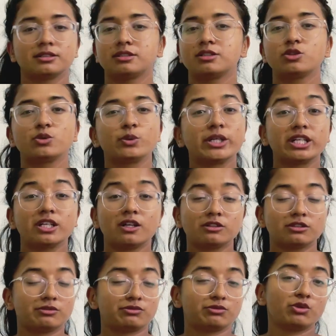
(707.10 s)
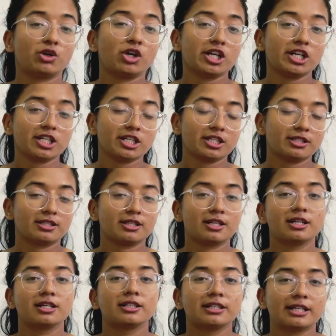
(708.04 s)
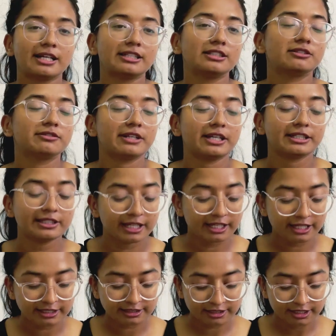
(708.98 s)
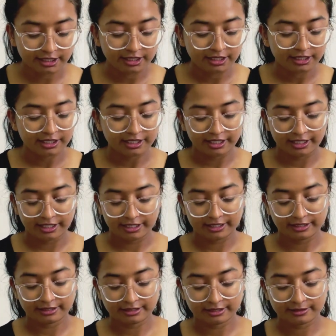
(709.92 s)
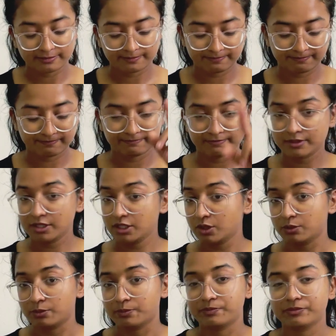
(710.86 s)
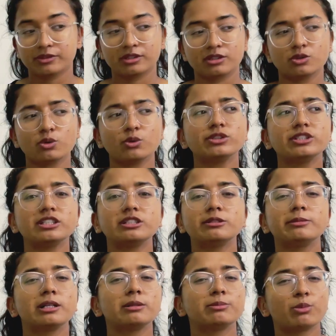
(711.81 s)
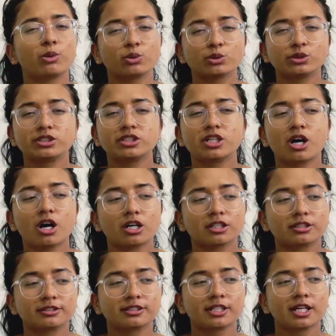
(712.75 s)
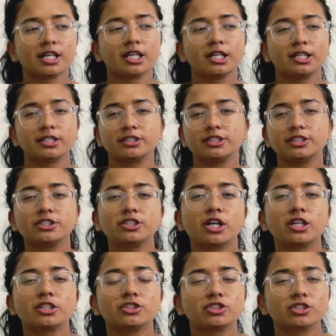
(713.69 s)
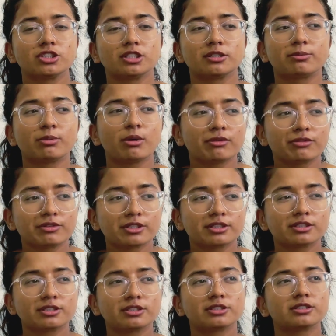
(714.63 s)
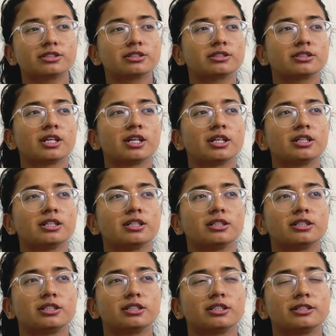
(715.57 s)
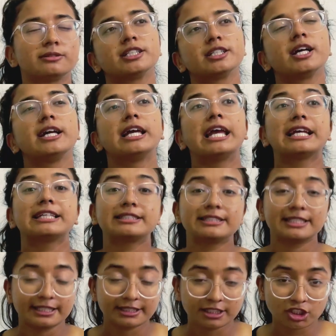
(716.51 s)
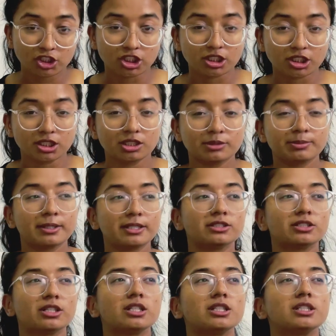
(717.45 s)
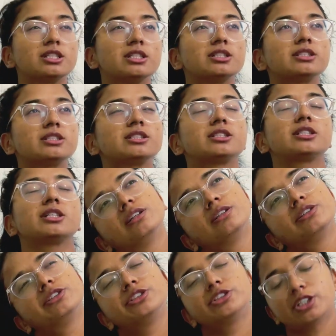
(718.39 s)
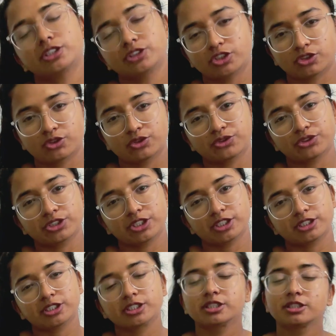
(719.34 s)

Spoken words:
doing lots of works, kind of like that. And so don't email postdocs, research professors, extension specialist, research associate.